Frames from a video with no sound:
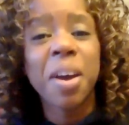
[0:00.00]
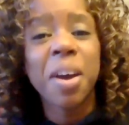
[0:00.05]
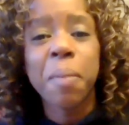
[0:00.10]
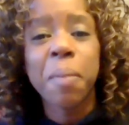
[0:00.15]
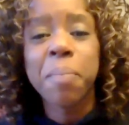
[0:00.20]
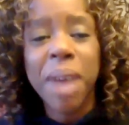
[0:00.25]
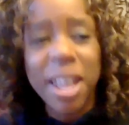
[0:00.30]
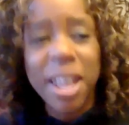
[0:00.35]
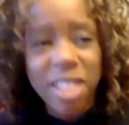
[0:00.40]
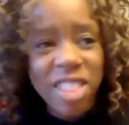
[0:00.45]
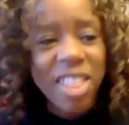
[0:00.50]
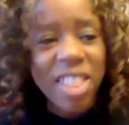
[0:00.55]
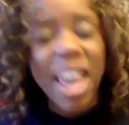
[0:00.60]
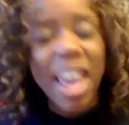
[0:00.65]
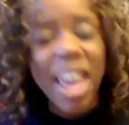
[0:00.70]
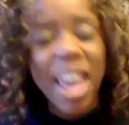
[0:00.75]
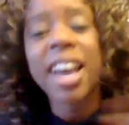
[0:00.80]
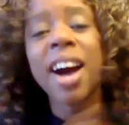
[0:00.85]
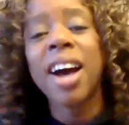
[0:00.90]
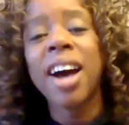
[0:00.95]
But
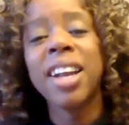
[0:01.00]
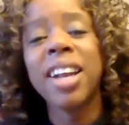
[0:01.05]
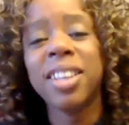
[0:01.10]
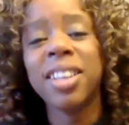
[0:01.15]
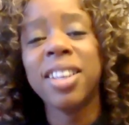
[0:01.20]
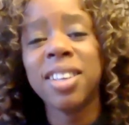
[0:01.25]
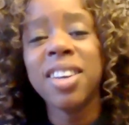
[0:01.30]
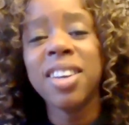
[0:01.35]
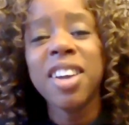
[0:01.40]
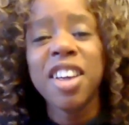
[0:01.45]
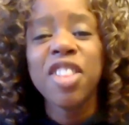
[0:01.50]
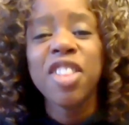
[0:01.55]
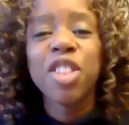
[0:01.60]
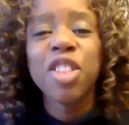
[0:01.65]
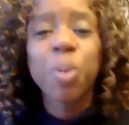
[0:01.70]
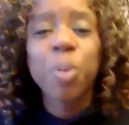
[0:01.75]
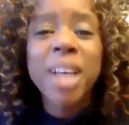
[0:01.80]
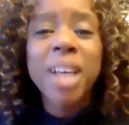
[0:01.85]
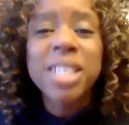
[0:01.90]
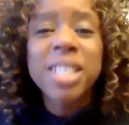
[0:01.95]
they got it.
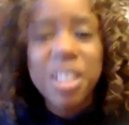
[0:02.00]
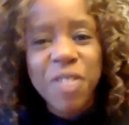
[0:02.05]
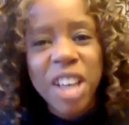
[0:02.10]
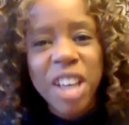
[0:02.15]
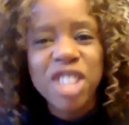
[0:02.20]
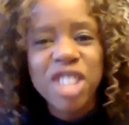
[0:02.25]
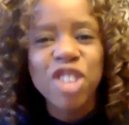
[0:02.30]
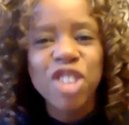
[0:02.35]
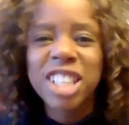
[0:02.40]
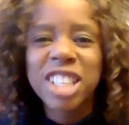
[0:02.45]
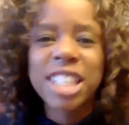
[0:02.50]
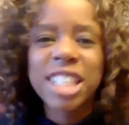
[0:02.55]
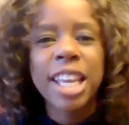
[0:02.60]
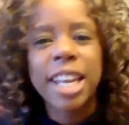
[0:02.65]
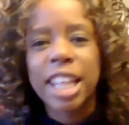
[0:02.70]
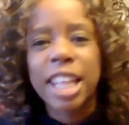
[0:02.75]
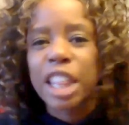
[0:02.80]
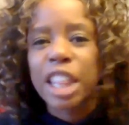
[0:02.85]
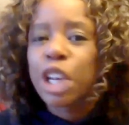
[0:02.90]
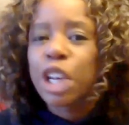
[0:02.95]
The rest of us are just
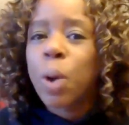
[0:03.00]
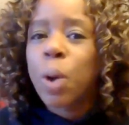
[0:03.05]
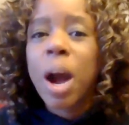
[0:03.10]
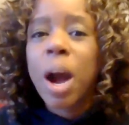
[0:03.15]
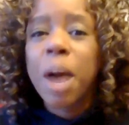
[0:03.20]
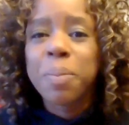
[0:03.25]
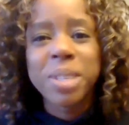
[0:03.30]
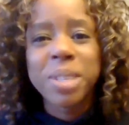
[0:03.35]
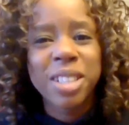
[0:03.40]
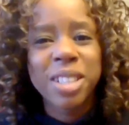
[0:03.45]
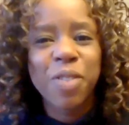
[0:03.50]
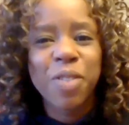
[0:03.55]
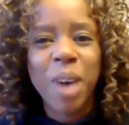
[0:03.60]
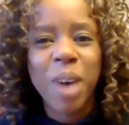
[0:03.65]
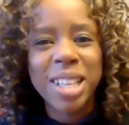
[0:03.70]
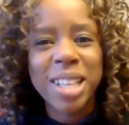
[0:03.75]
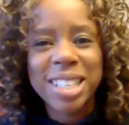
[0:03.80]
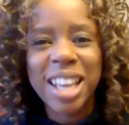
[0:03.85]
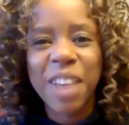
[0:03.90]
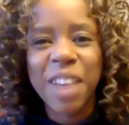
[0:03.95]
getting the crumbs of
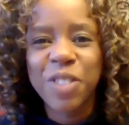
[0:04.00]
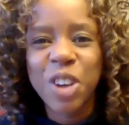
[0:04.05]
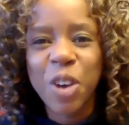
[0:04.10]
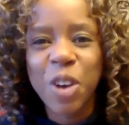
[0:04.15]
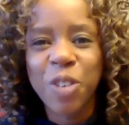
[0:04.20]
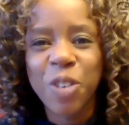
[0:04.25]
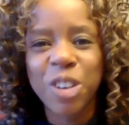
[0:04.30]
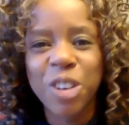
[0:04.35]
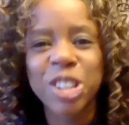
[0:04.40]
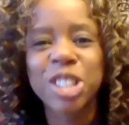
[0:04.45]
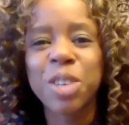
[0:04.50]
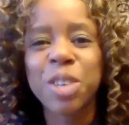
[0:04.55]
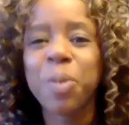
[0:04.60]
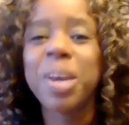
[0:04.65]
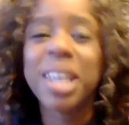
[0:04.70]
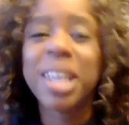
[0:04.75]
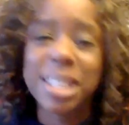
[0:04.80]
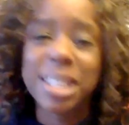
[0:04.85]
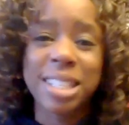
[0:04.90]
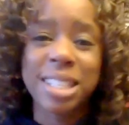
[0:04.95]
what's left over so
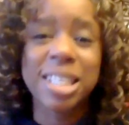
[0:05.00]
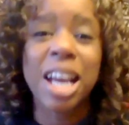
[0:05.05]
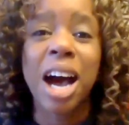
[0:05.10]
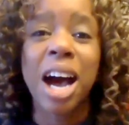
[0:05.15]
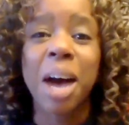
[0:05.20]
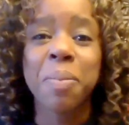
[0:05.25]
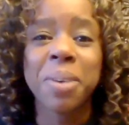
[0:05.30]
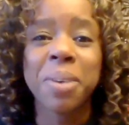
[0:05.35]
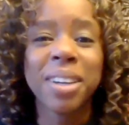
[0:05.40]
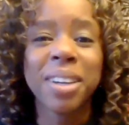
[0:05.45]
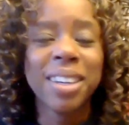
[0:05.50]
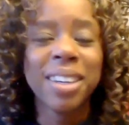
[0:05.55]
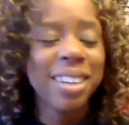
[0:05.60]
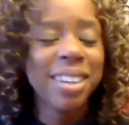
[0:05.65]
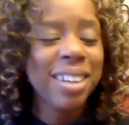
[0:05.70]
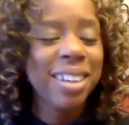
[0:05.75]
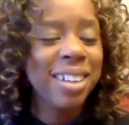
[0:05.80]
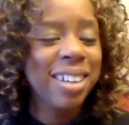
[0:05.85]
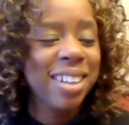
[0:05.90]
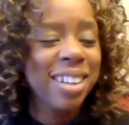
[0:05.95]
we can stop.